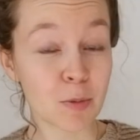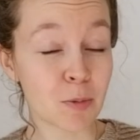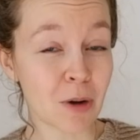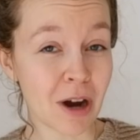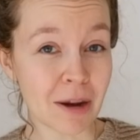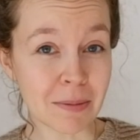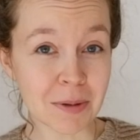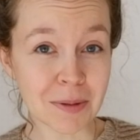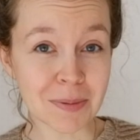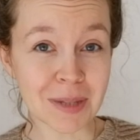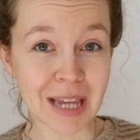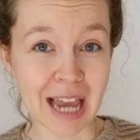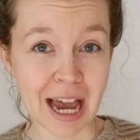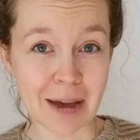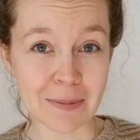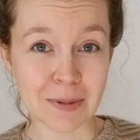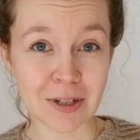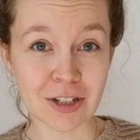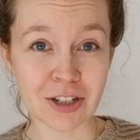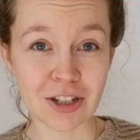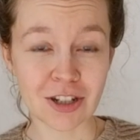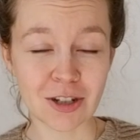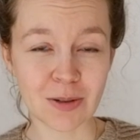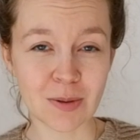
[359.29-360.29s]
will probably
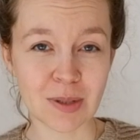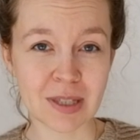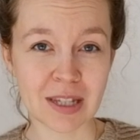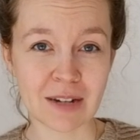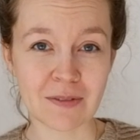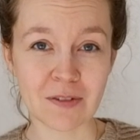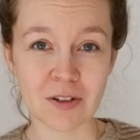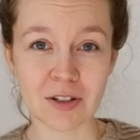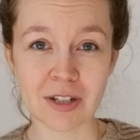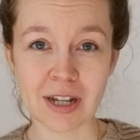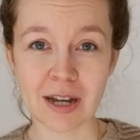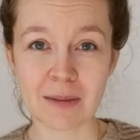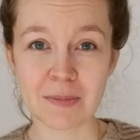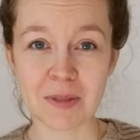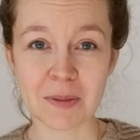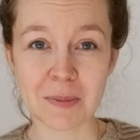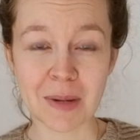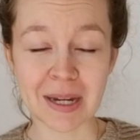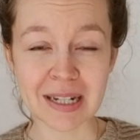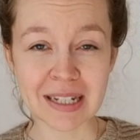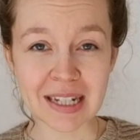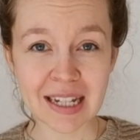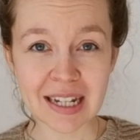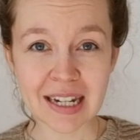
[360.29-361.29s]
happen to you several times
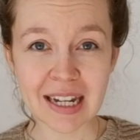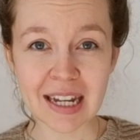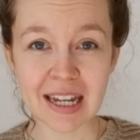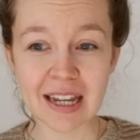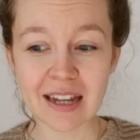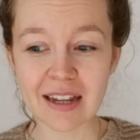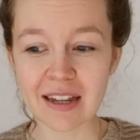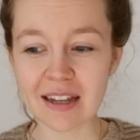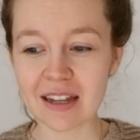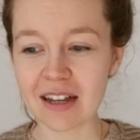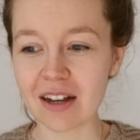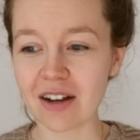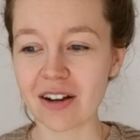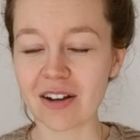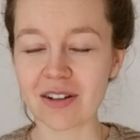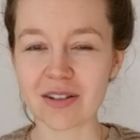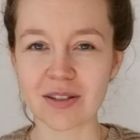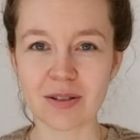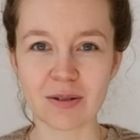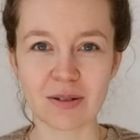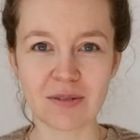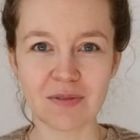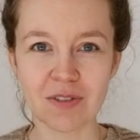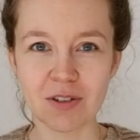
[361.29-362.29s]
by knitting.
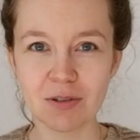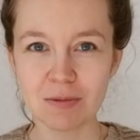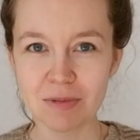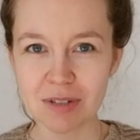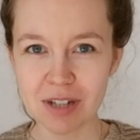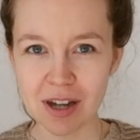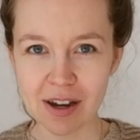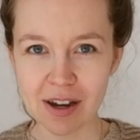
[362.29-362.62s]
Also, if you